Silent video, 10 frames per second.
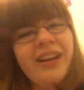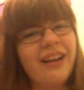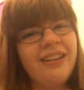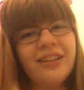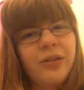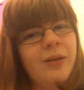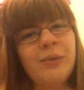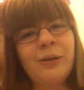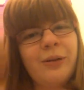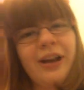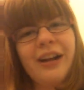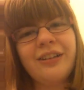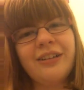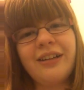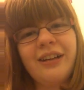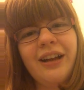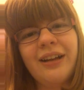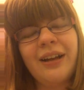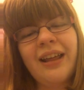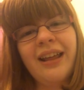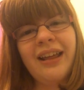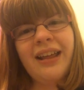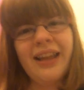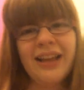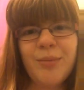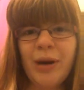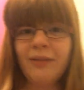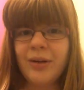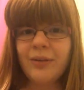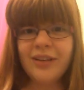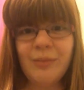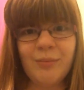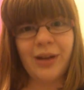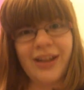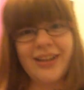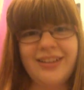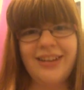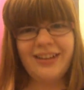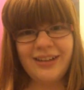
you guys enjoyed my reaction. I it probably wasn't much.